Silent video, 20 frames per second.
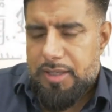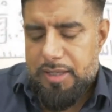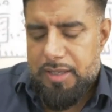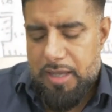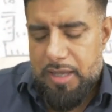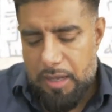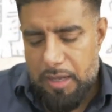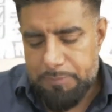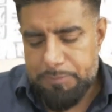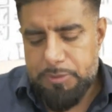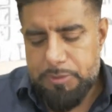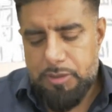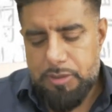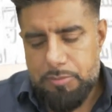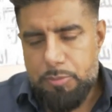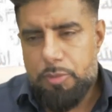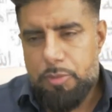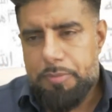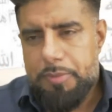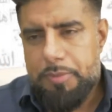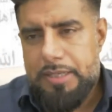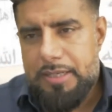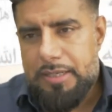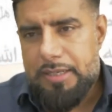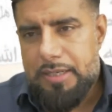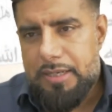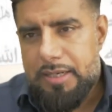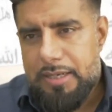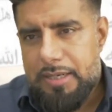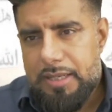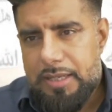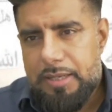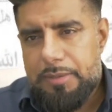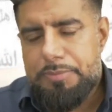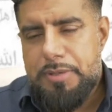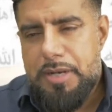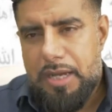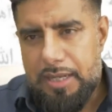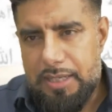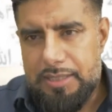AbdulMu'min
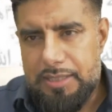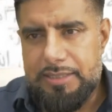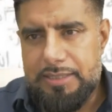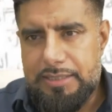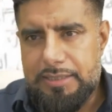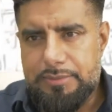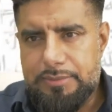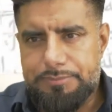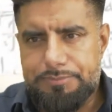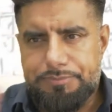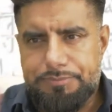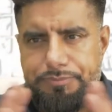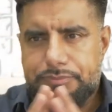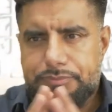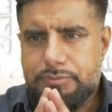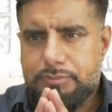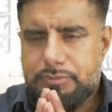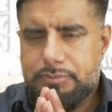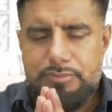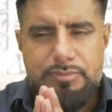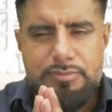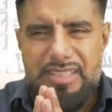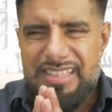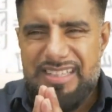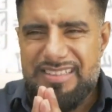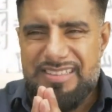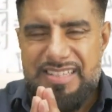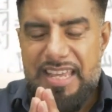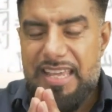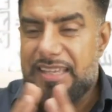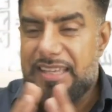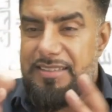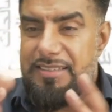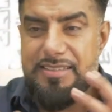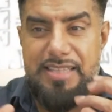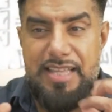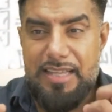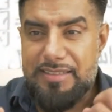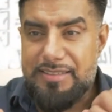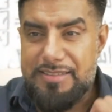ibn Ali takes
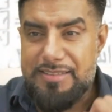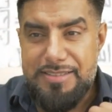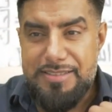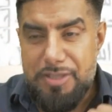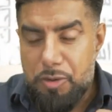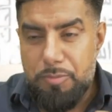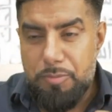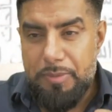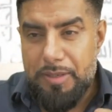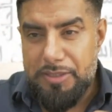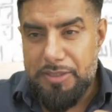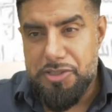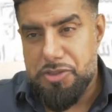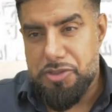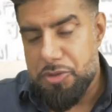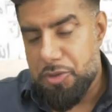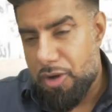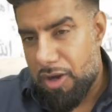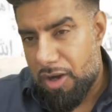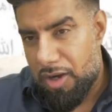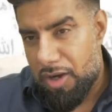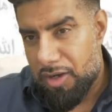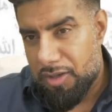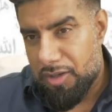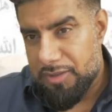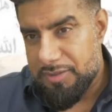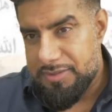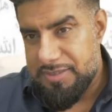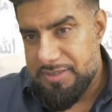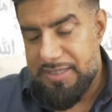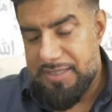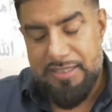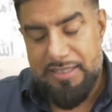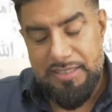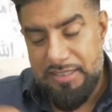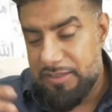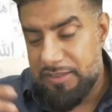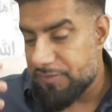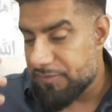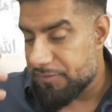that so much to heart that
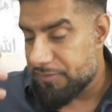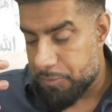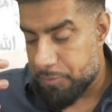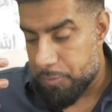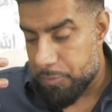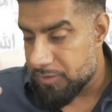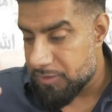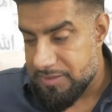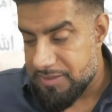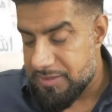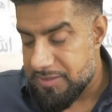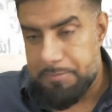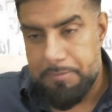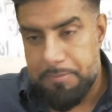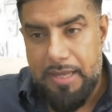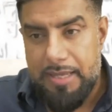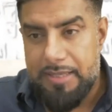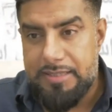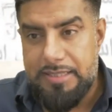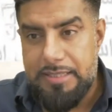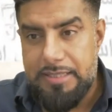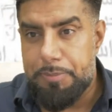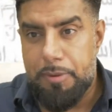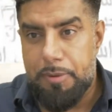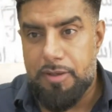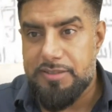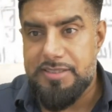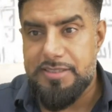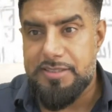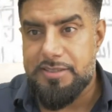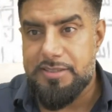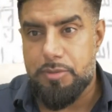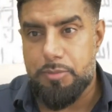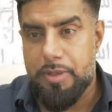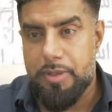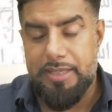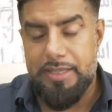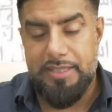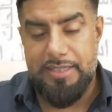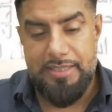once the Mahdi passes
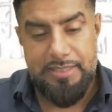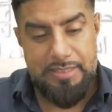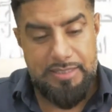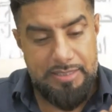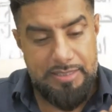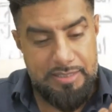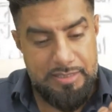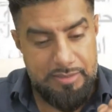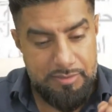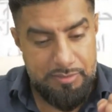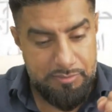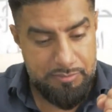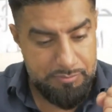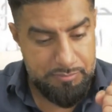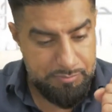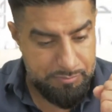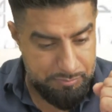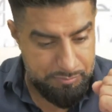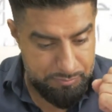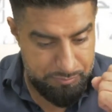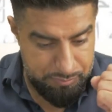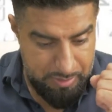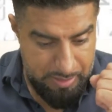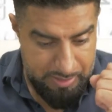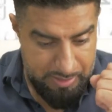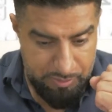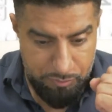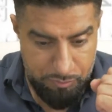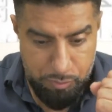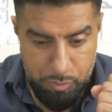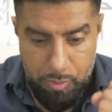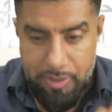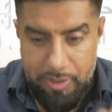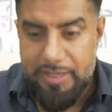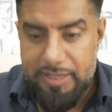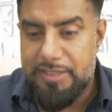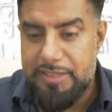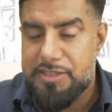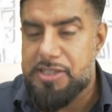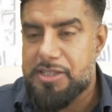away, he kind of
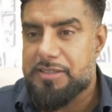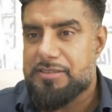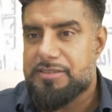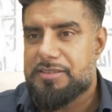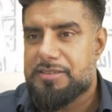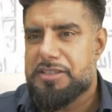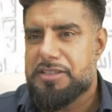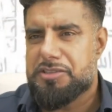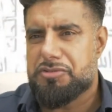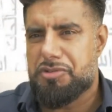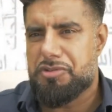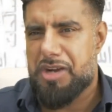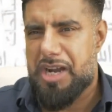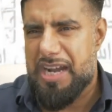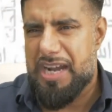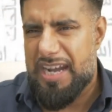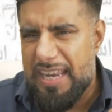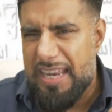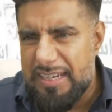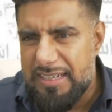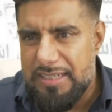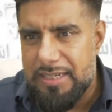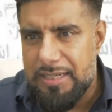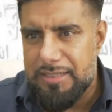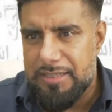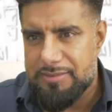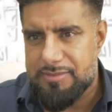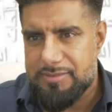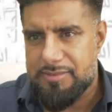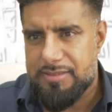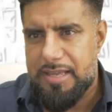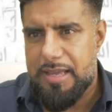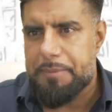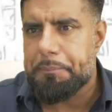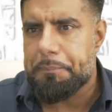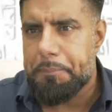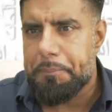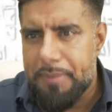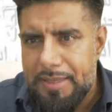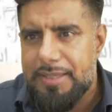wages this relentless
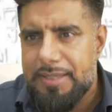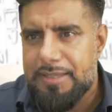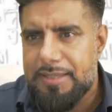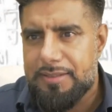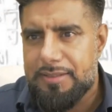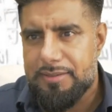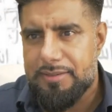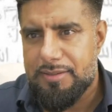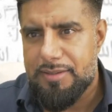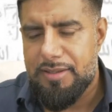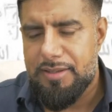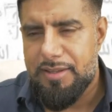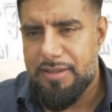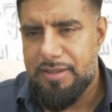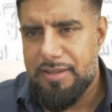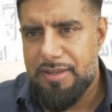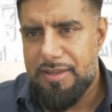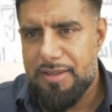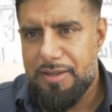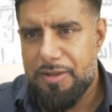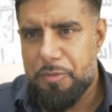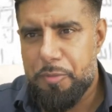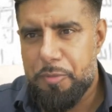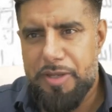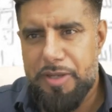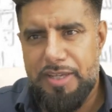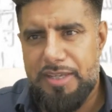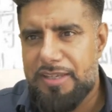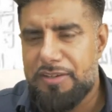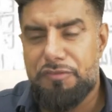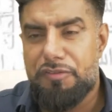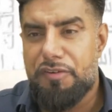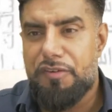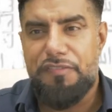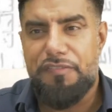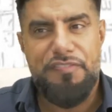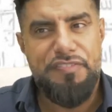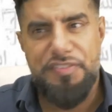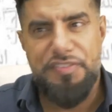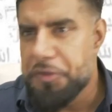campaign where he
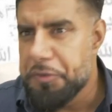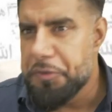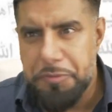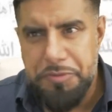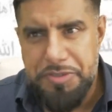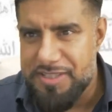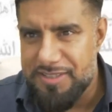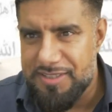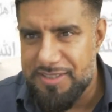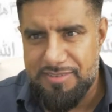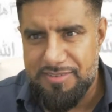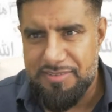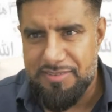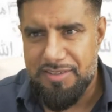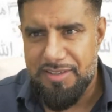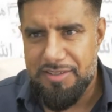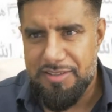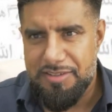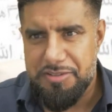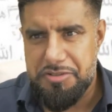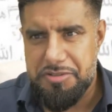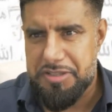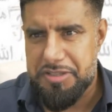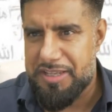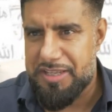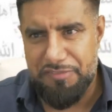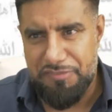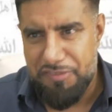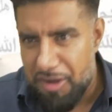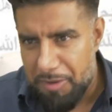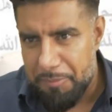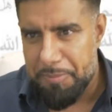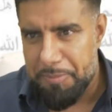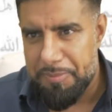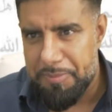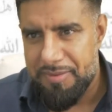refuses to give up.